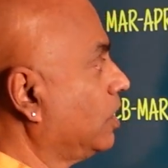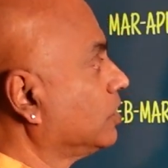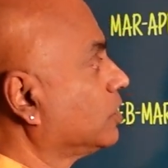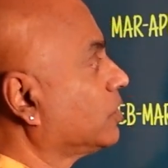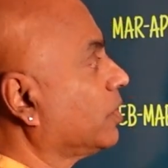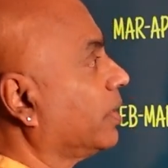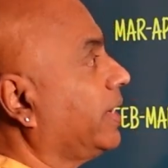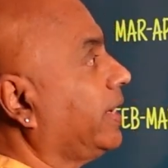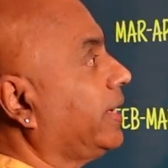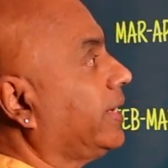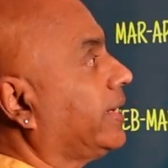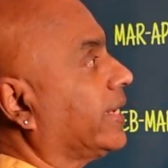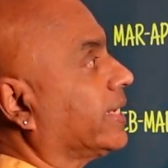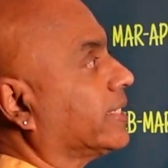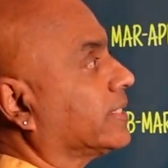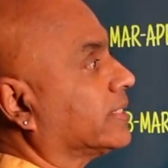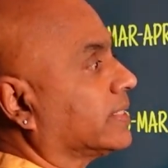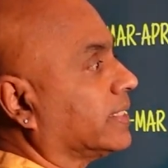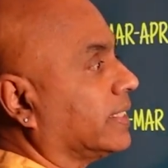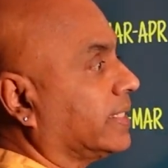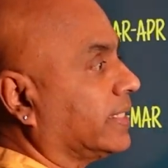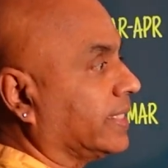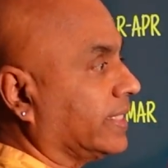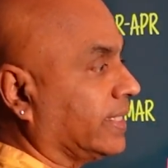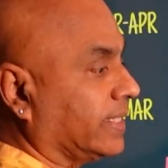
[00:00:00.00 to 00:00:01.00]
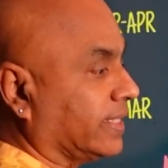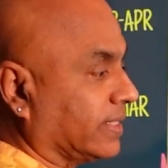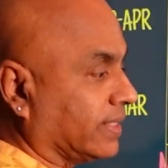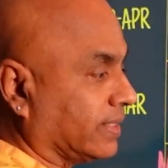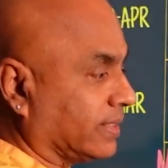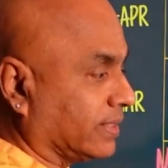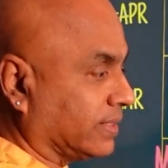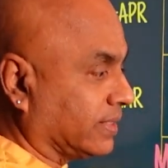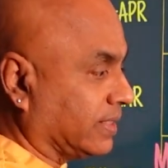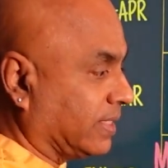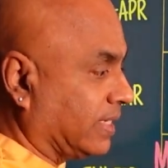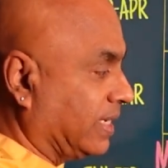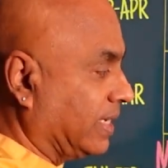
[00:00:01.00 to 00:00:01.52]
So he takes thirty
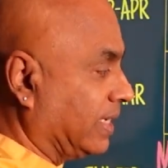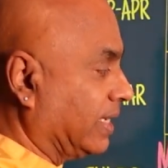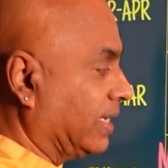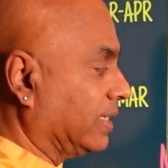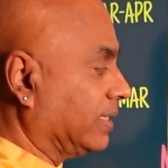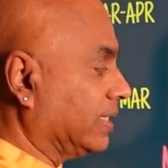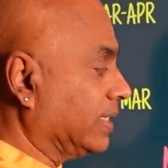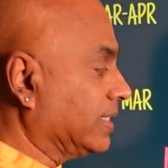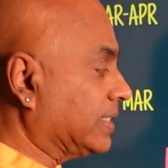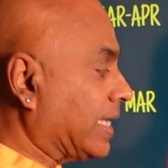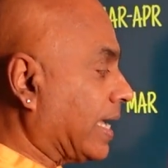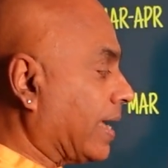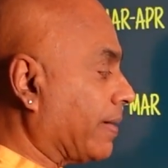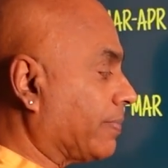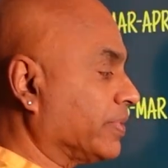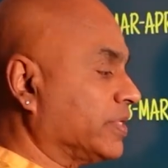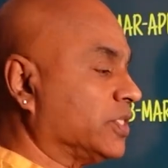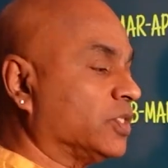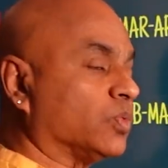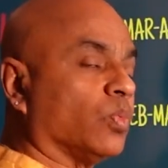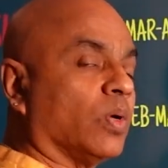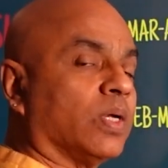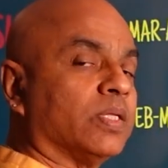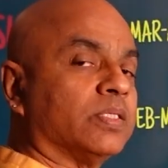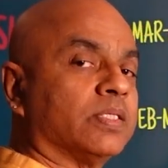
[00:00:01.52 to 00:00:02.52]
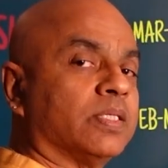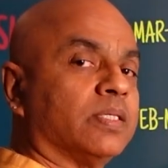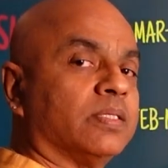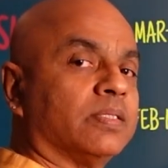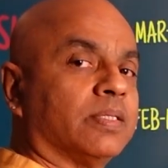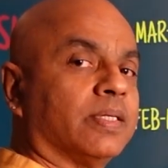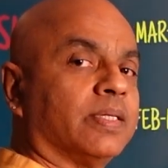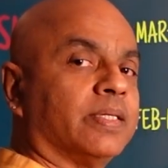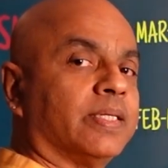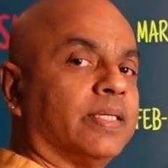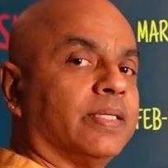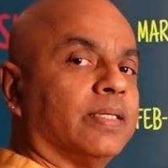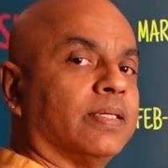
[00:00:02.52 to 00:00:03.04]
years. This happens once in
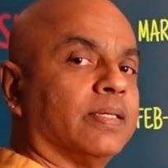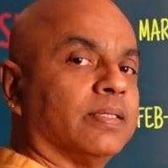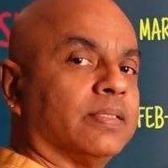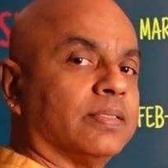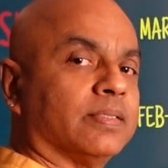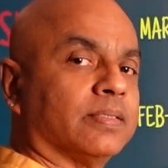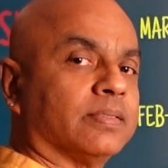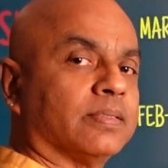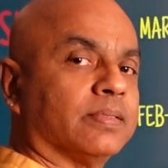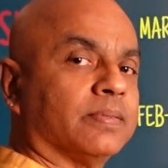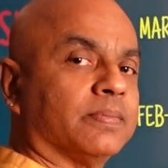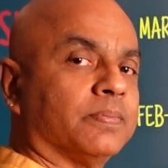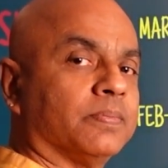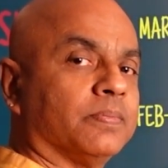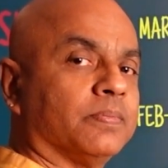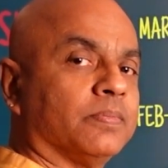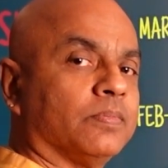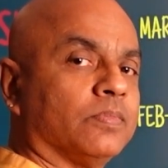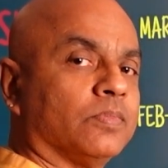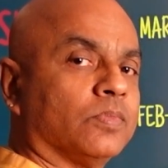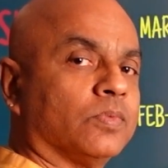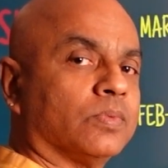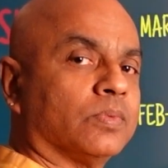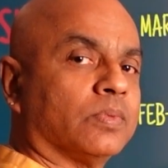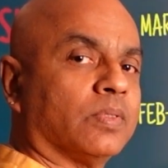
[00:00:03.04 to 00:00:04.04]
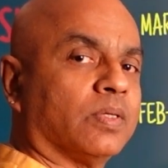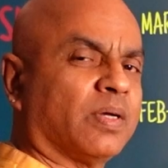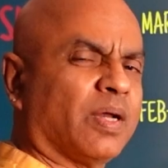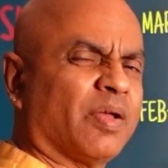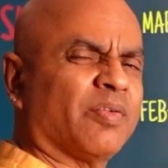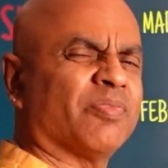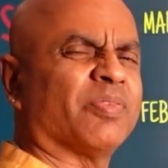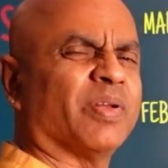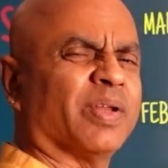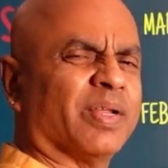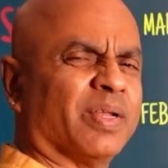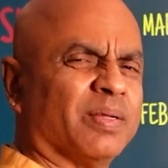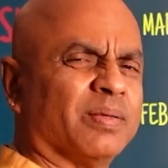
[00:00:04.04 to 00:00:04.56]
thirty years,
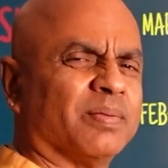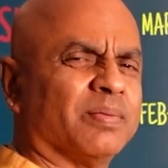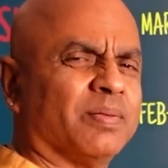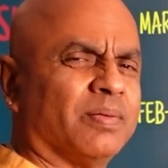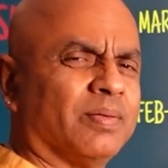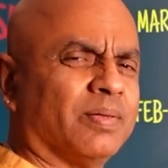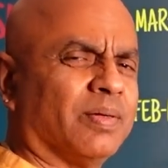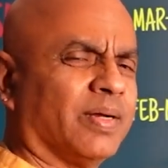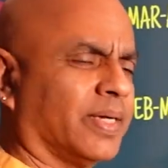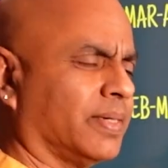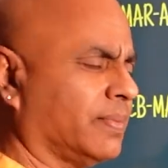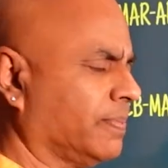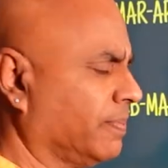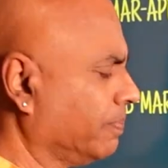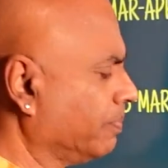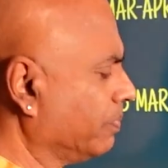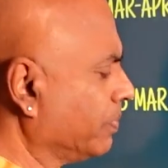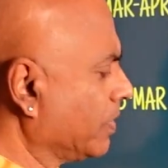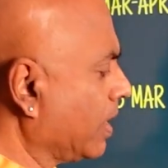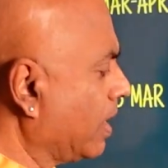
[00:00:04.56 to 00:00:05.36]
roughly, right?